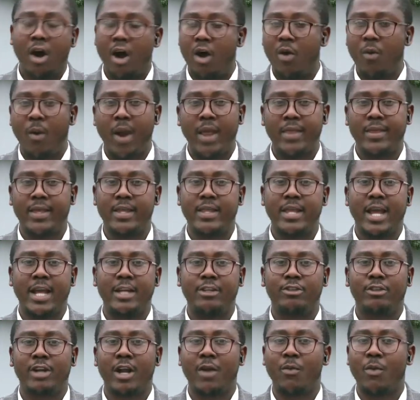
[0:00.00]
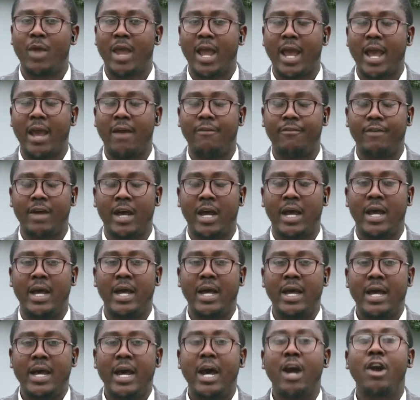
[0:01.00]
Already in Nigeria, we have
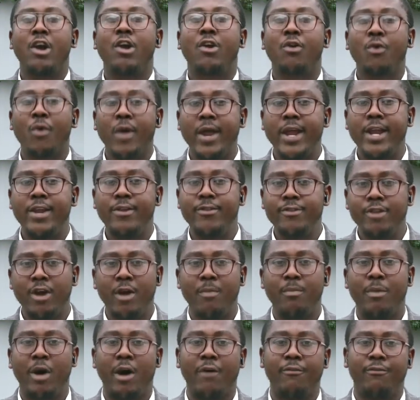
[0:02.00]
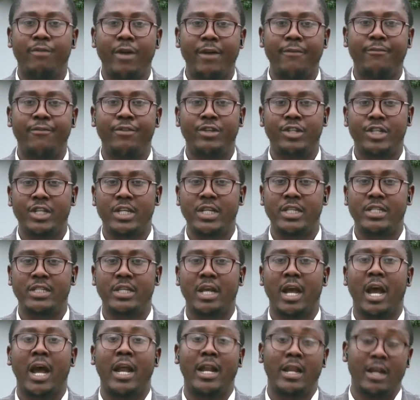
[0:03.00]
uh, a growing number of refugees
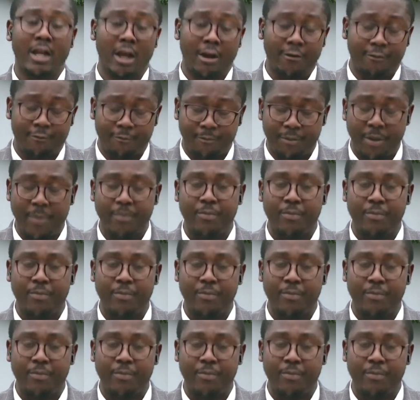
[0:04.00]
refugees and of